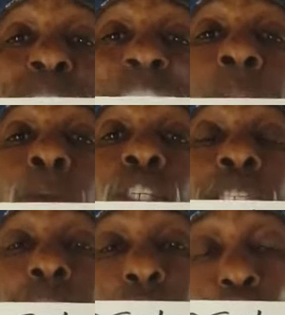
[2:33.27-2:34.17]

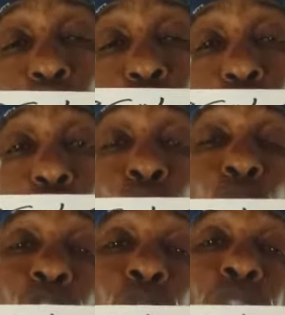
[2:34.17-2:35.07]
thymosin so you
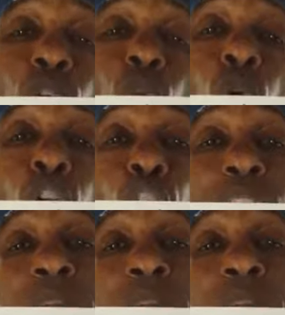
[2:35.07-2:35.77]
could create all your